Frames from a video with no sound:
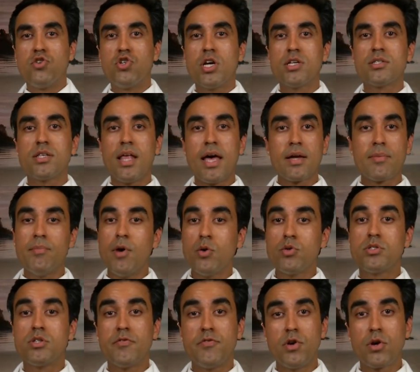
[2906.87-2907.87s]
just like
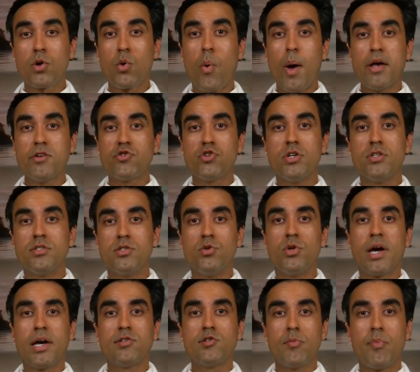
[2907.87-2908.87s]
most of your
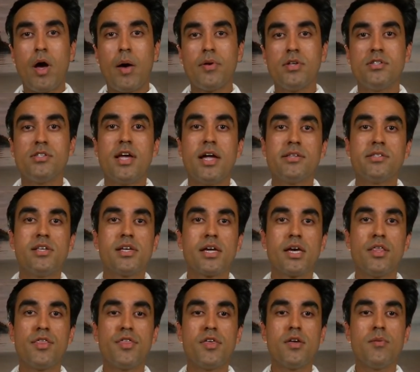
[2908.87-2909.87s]
questions, you guys are probably
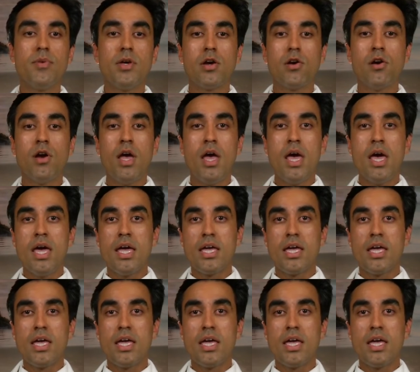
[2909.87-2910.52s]
sensing a theme here.